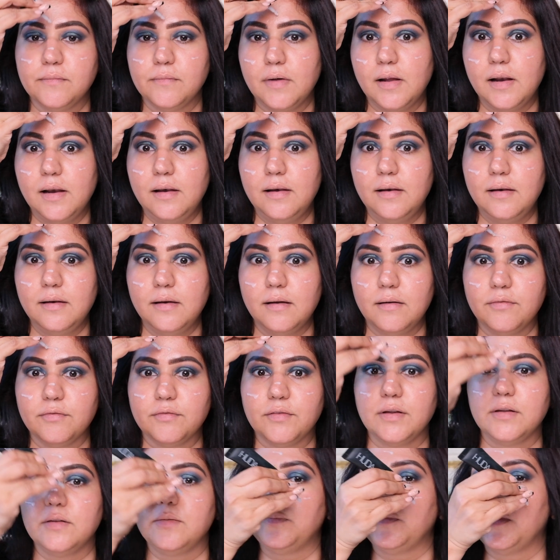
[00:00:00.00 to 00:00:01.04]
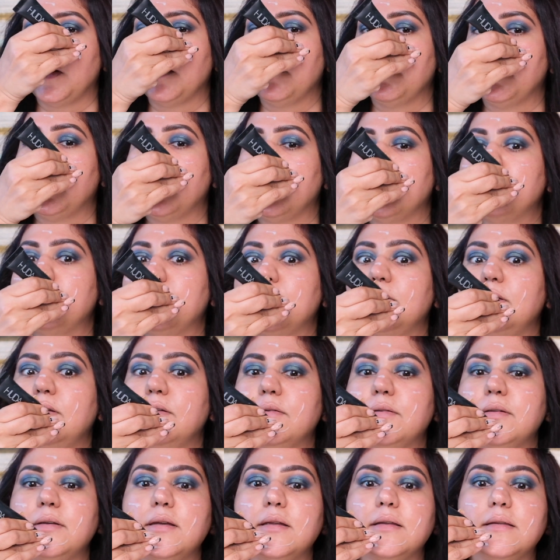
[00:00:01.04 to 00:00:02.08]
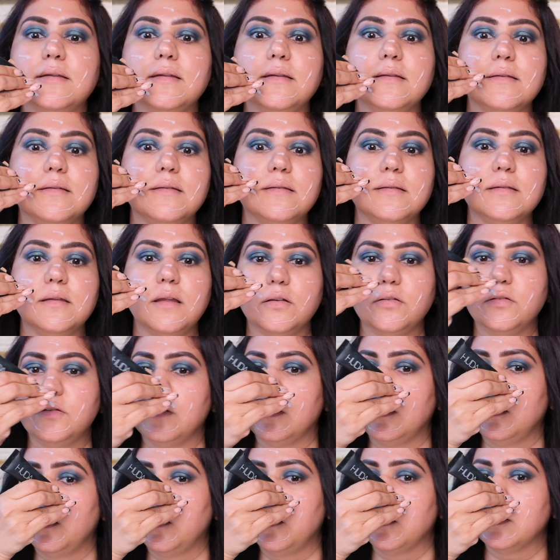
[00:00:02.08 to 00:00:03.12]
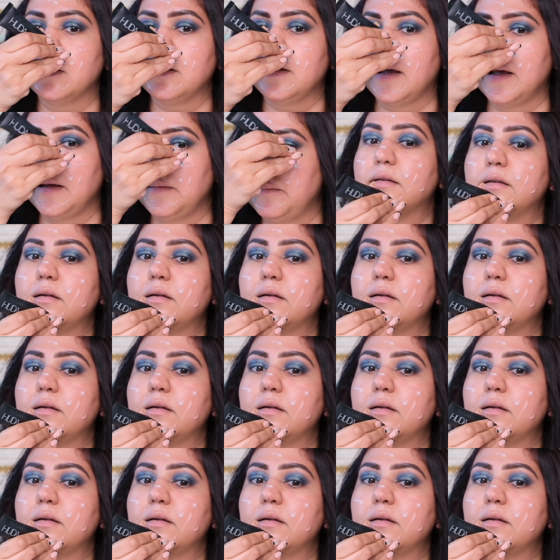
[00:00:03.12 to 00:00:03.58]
Love this primer. I've been using it since such a long time.